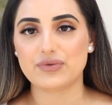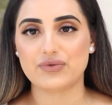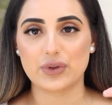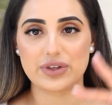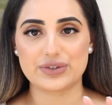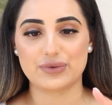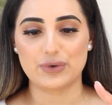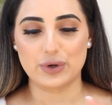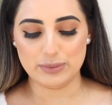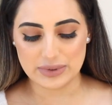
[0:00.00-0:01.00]
for this
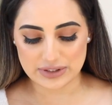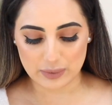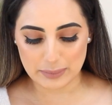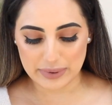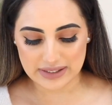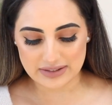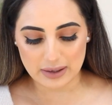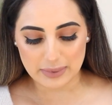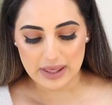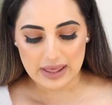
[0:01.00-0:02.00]
room. So I picked
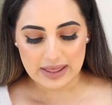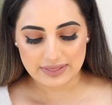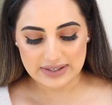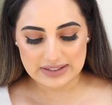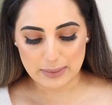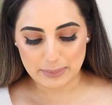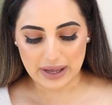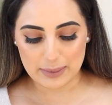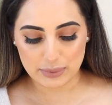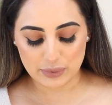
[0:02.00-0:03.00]
up this
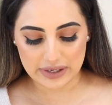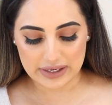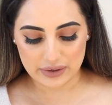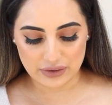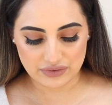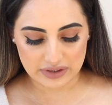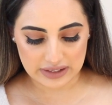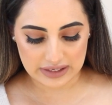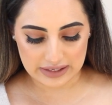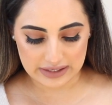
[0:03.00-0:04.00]
bad boy over
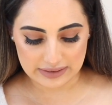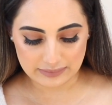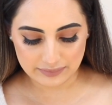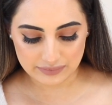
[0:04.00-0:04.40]
here.